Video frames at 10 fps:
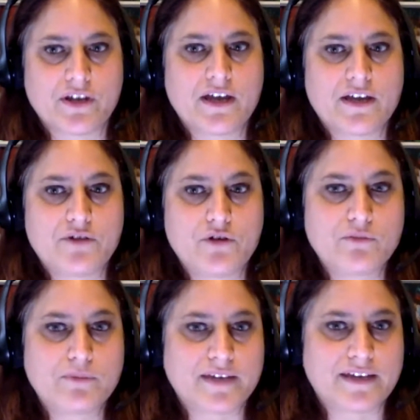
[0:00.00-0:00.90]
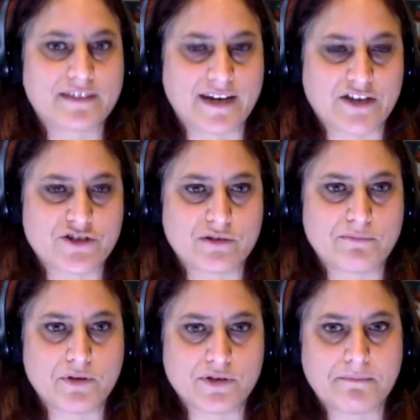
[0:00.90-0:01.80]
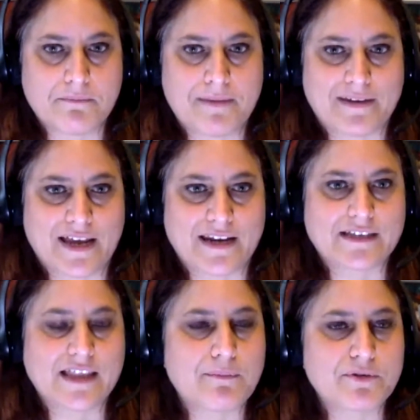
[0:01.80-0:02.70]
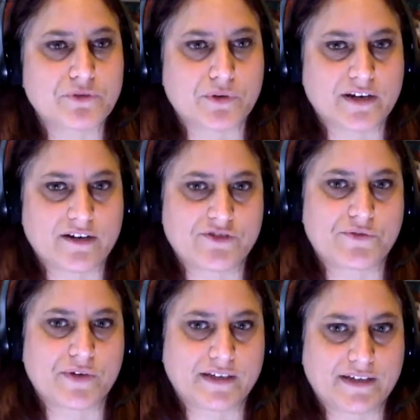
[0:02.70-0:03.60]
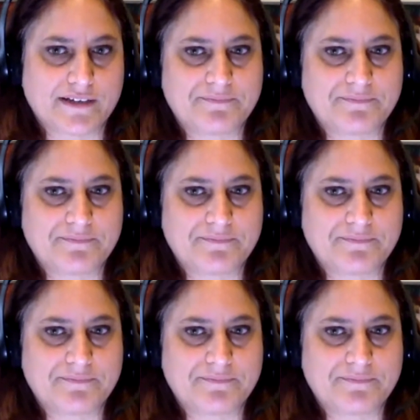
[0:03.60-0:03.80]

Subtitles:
notably the National Pulsed Magnetic Laboratory in Australia.